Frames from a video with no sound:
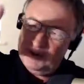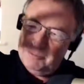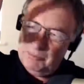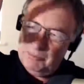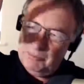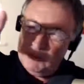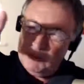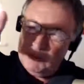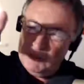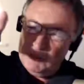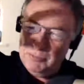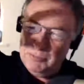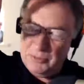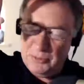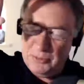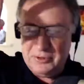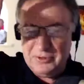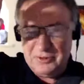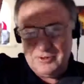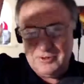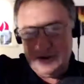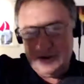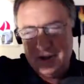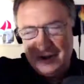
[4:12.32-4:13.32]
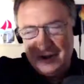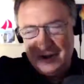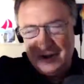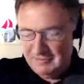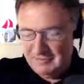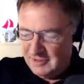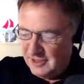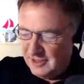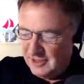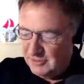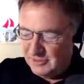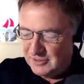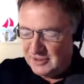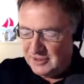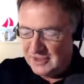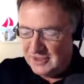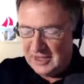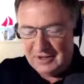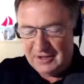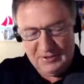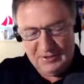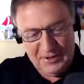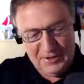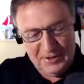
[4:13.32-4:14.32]
midpoint and then goes
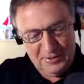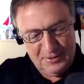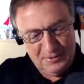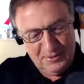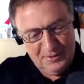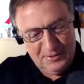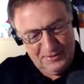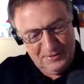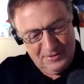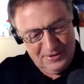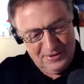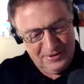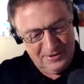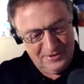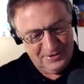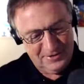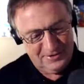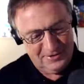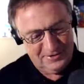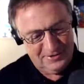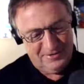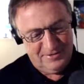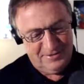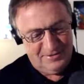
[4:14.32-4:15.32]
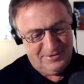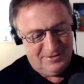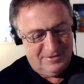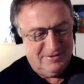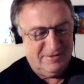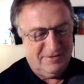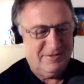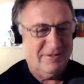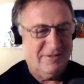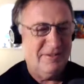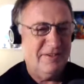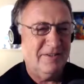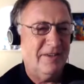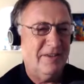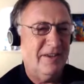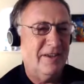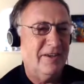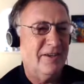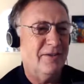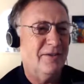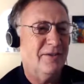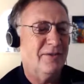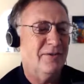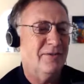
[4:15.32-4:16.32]
downhill and just. And I
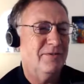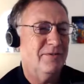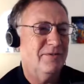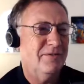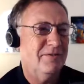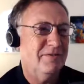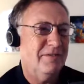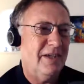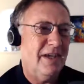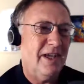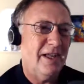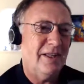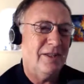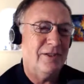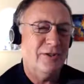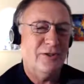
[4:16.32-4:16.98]
thought, and